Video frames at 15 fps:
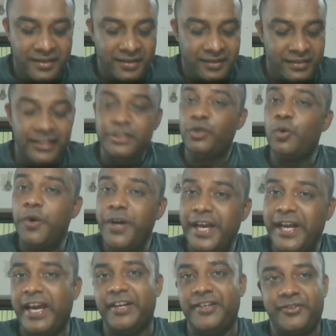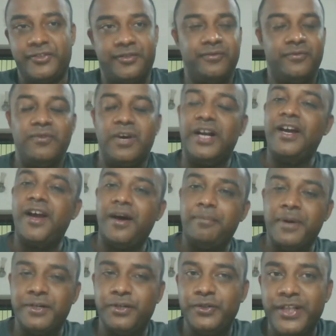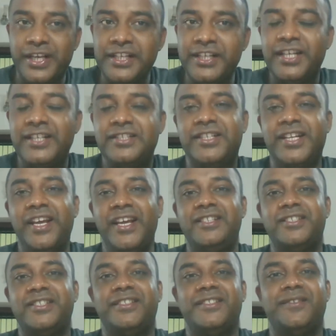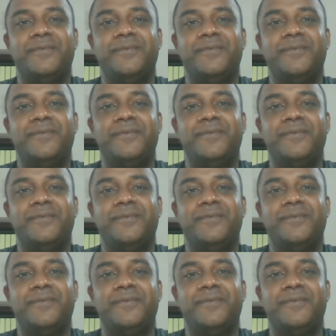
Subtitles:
the 2 decades, what happened to the Indian state